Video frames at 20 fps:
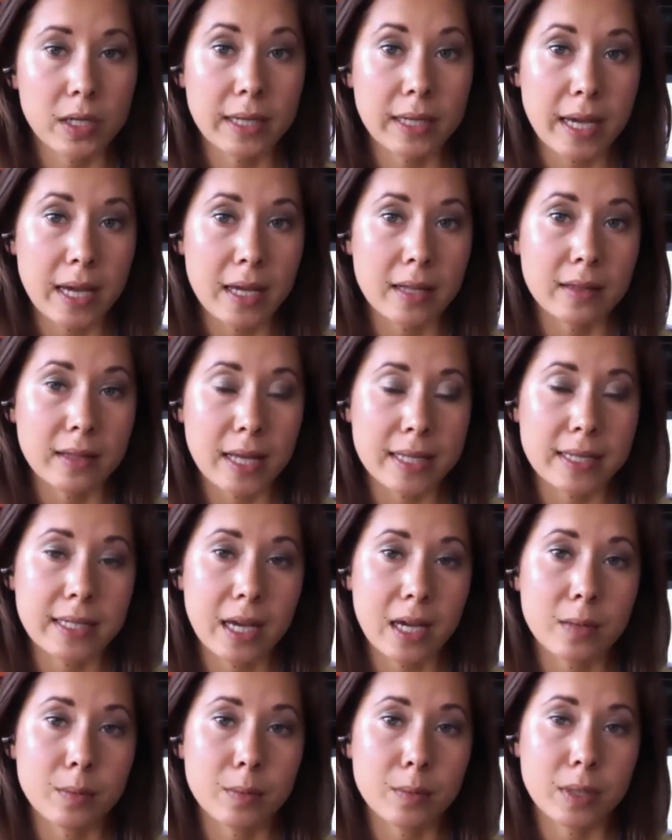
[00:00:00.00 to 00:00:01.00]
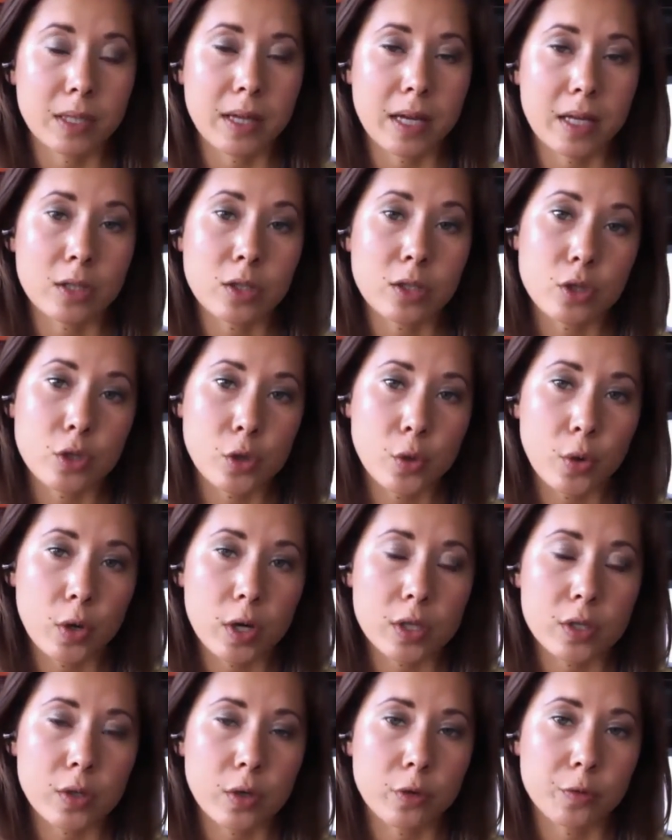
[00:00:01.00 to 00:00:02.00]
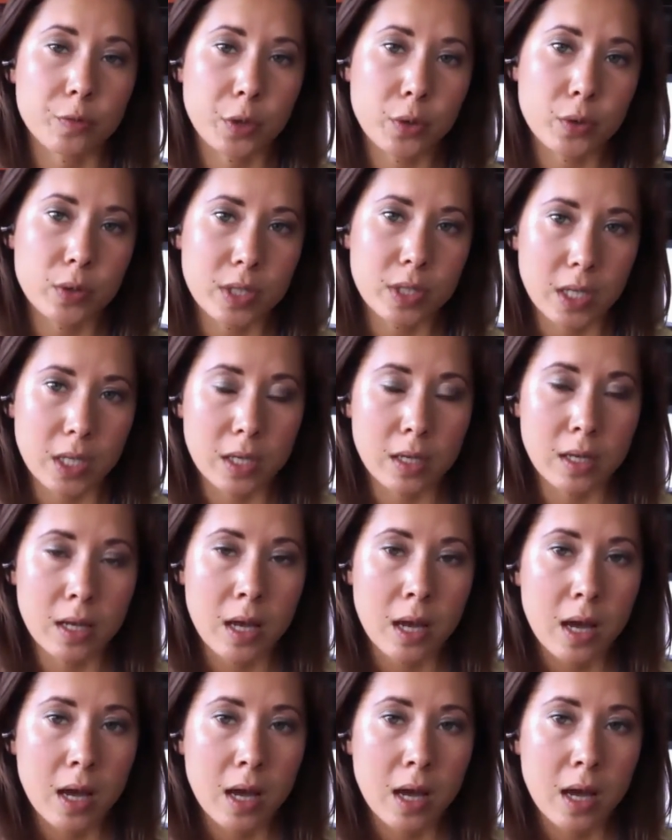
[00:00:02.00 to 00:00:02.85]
Again, that can be that choice of protein.